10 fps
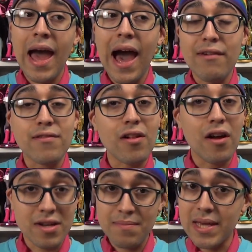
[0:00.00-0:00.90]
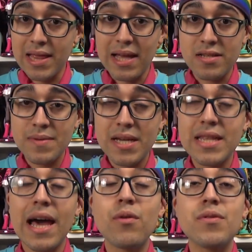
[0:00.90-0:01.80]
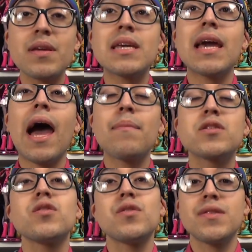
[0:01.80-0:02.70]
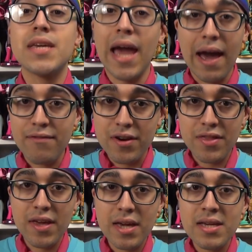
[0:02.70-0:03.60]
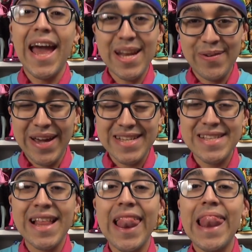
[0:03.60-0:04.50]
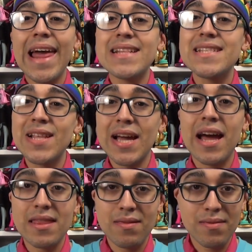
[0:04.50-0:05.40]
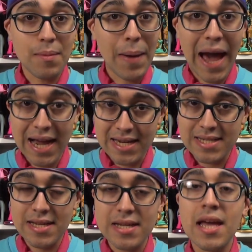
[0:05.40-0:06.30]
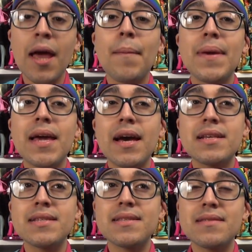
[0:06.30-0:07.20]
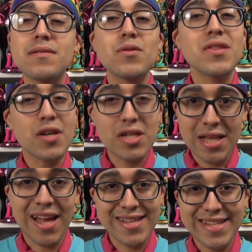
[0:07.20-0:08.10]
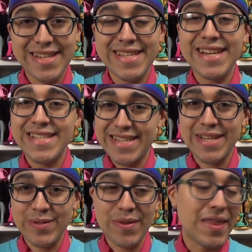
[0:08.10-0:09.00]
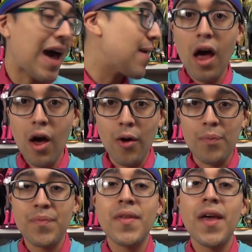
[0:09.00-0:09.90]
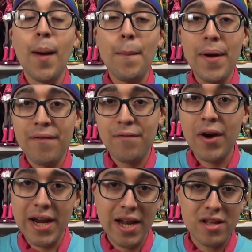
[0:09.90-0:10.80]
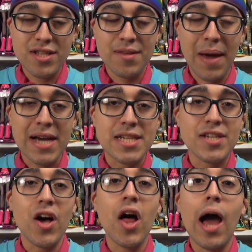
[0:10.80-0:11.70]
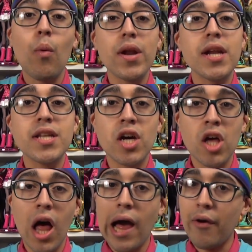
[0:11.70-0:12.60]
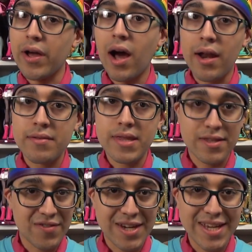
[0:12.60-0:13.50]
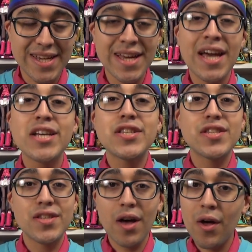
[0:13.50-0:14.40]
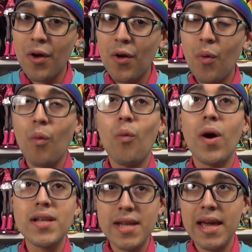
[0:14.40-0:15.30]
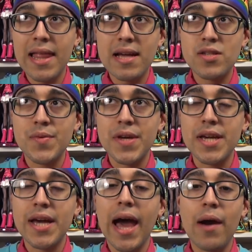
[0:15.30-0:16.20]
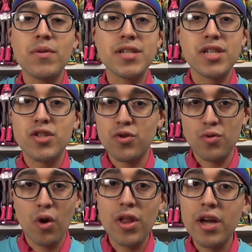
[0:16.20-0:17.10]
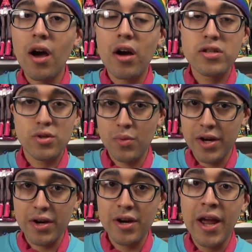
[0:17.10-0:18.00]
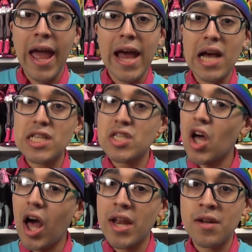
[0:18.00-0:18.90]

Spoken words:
have Claudine be a lesbian. That would be absolutely everything. Anyways, let's look at the packaging, because there's a lot to discuss just with that. Oh, before I get onto the packaging, y'all, I wanted to tell y'all how I got this Frankie. So one day last week, I was just scrolling on Twitter and I saw an